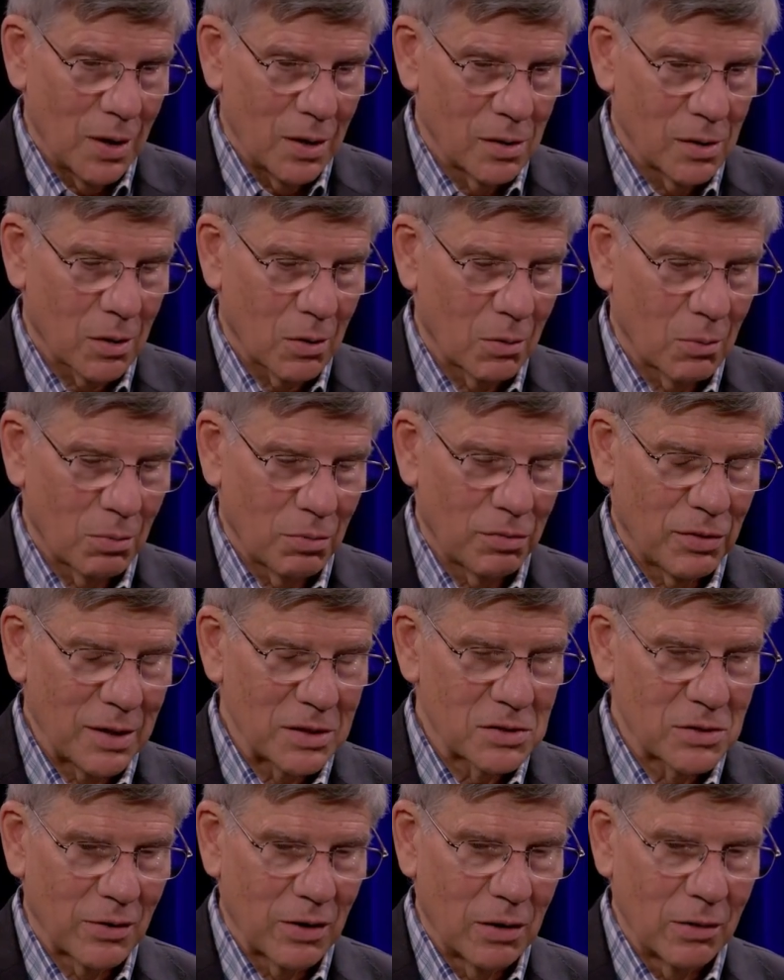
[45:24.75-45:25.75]
you know,
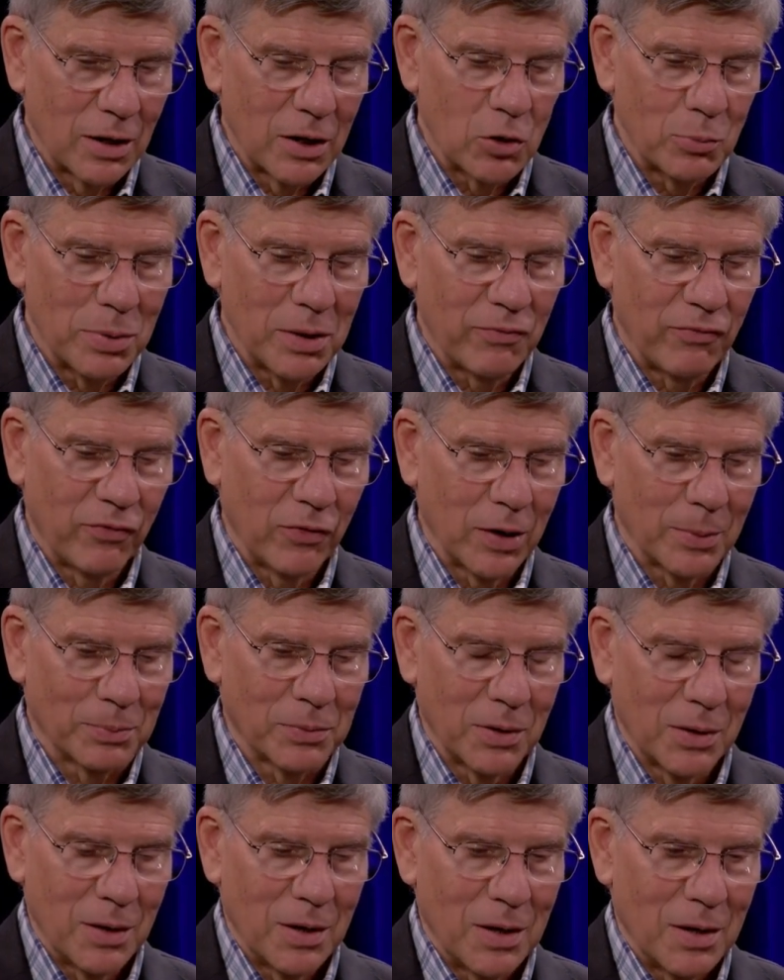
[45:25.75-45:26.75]
things are a little bit flipped.
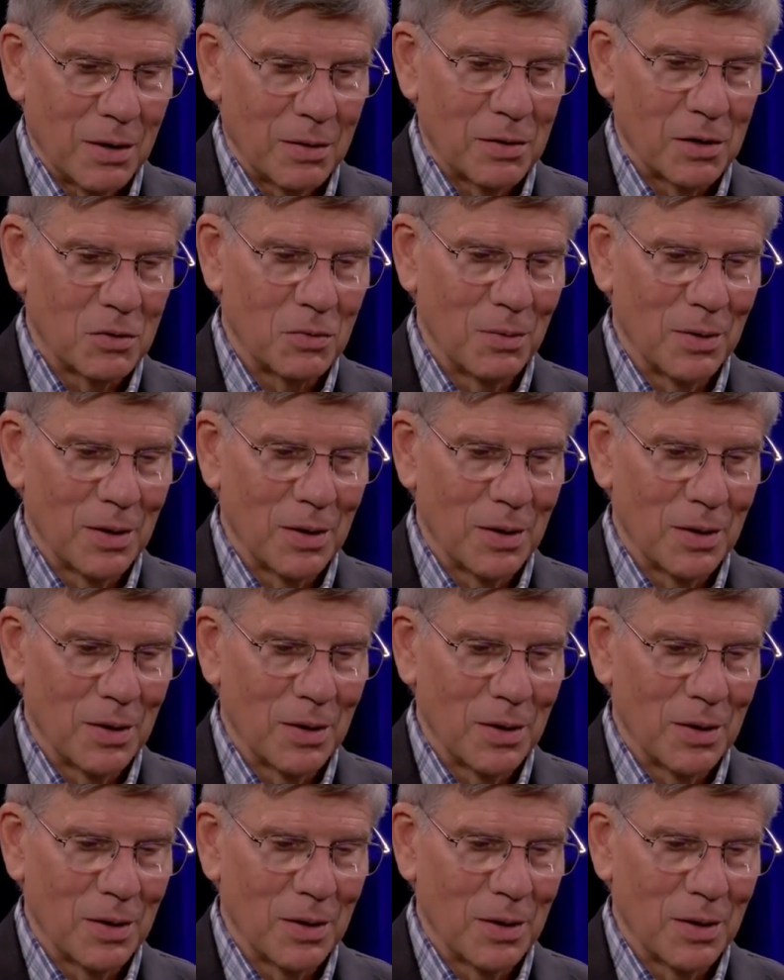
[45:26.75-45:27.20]
That,